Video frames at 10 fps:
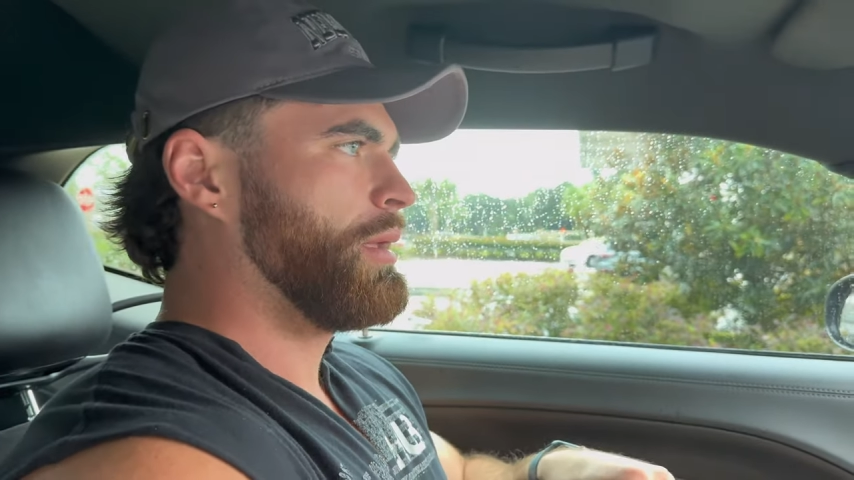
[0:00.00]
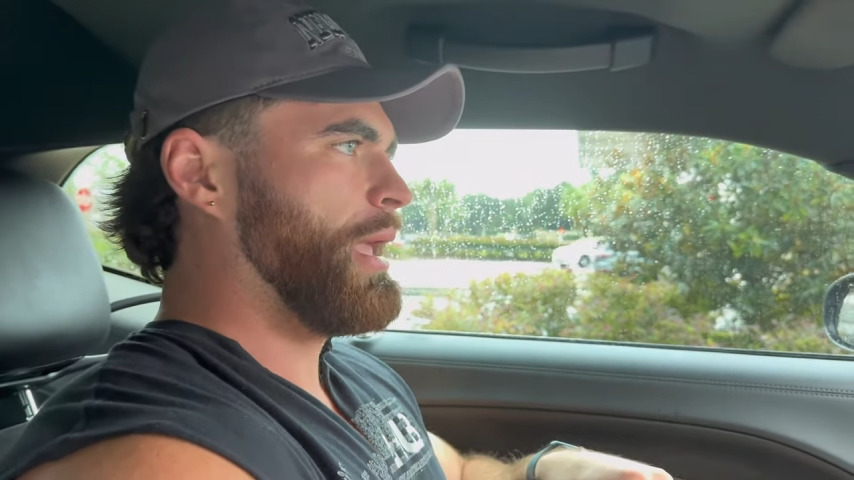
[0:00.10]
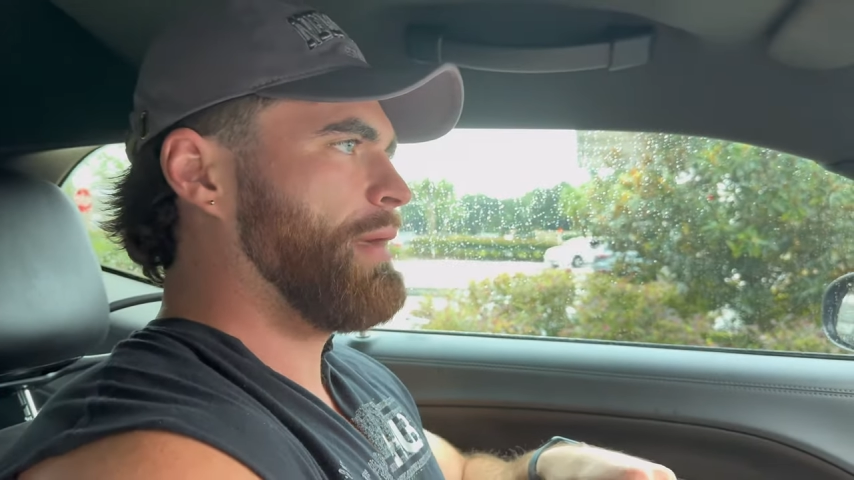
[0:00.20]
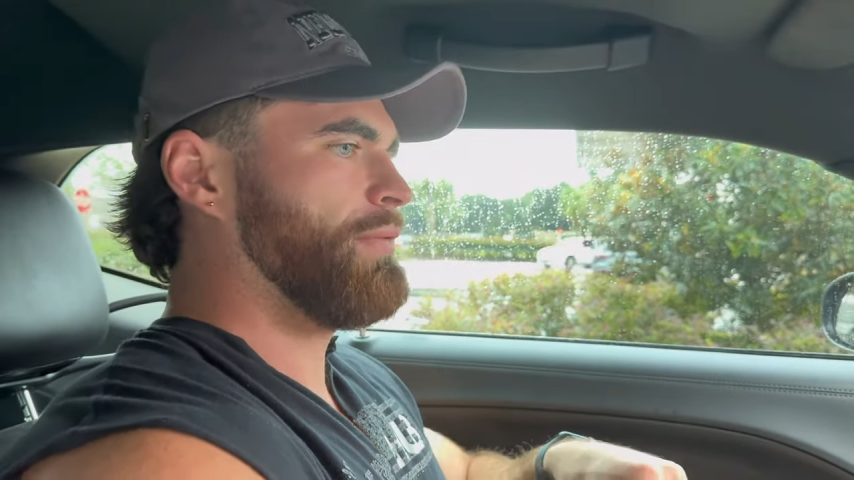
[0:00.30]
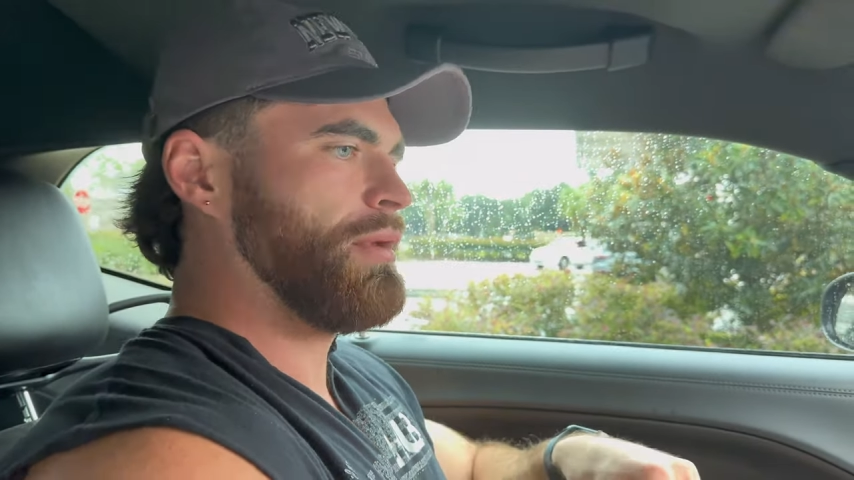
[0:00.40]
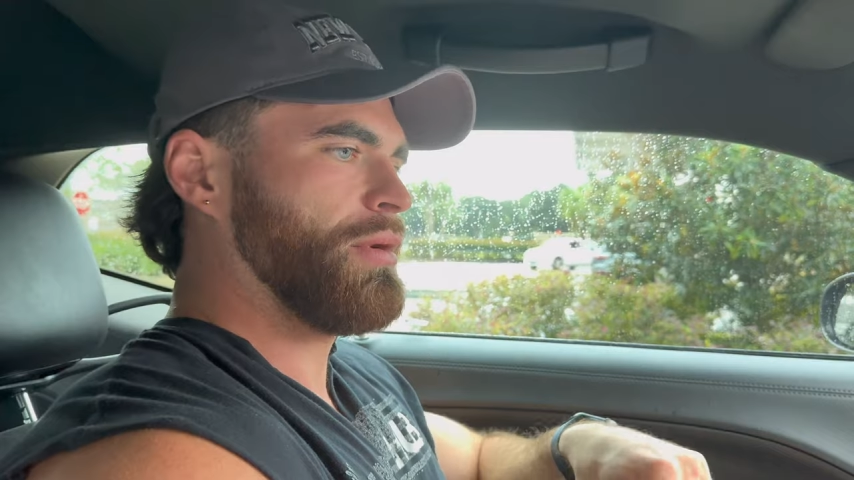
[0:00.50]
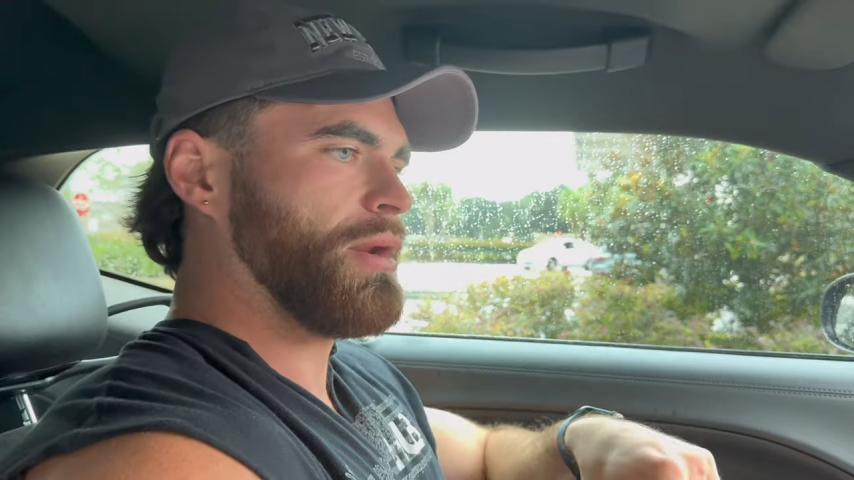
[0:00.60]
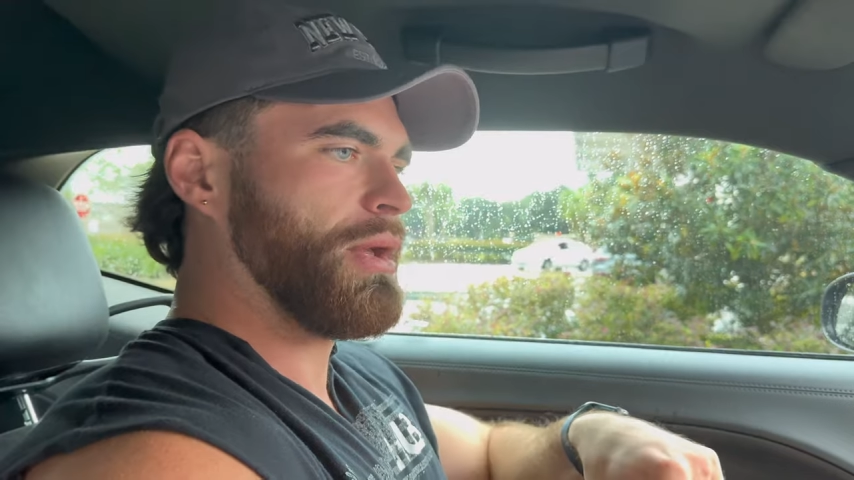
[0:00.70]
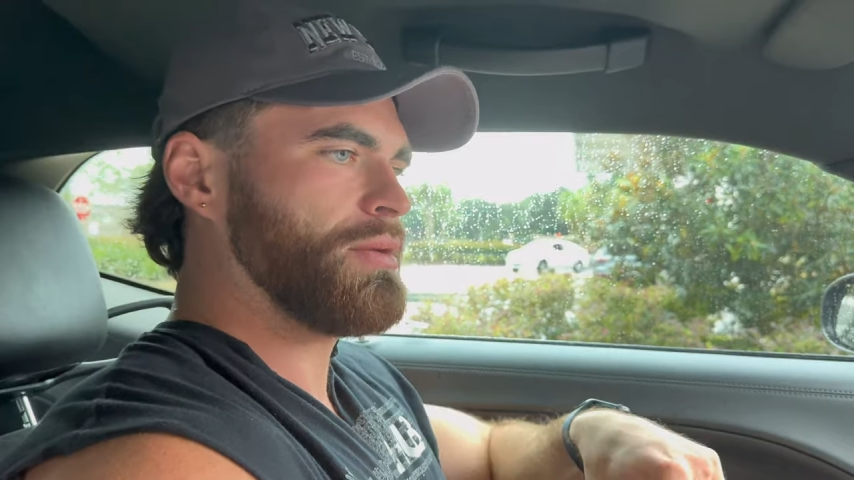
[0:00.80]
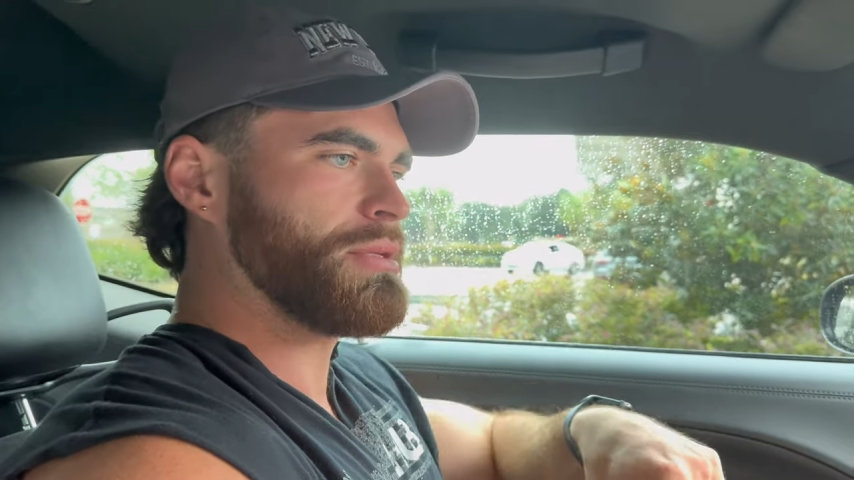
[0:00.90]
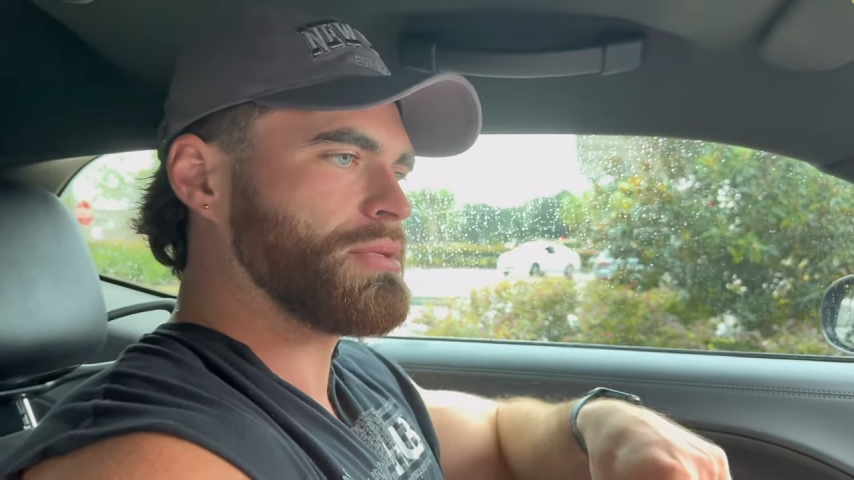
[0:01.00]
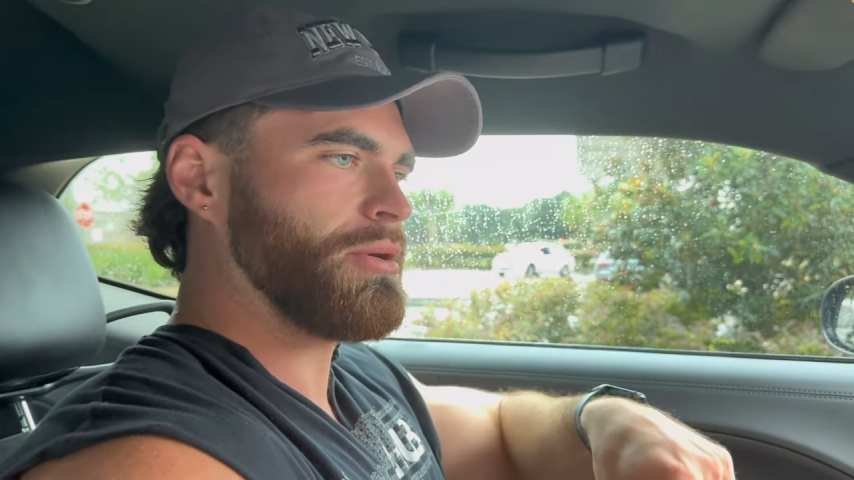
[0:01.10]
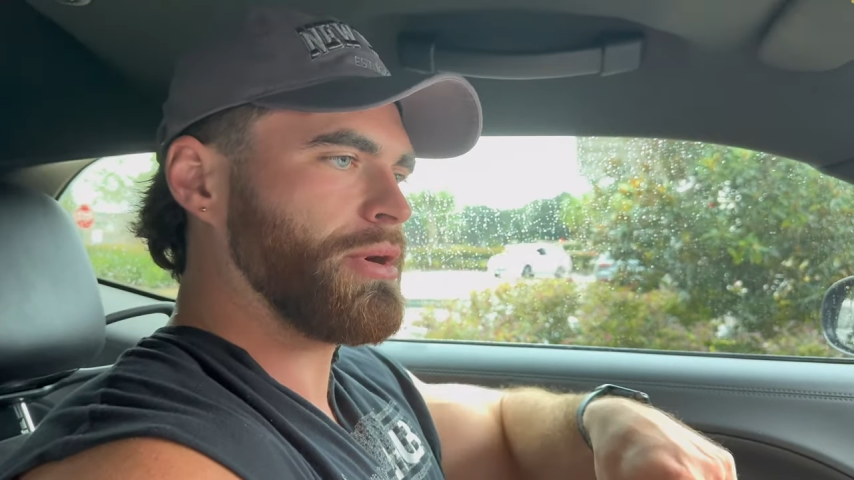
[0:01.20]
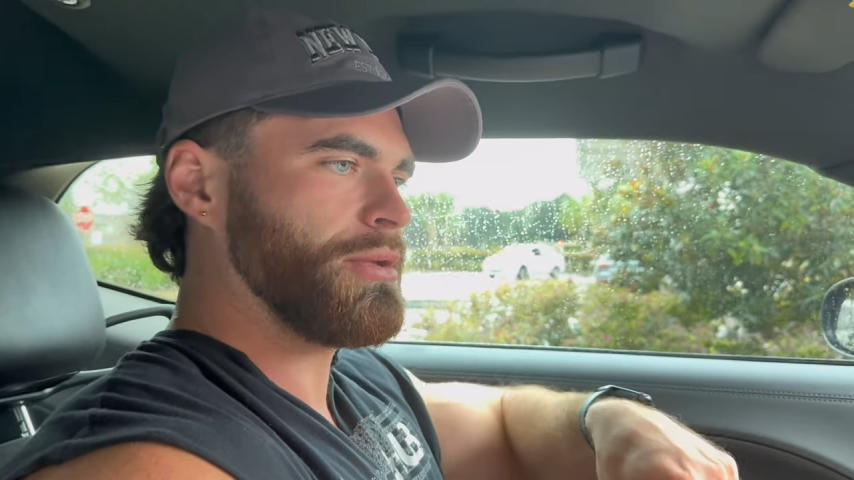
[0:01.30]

caffeine right now. So it's already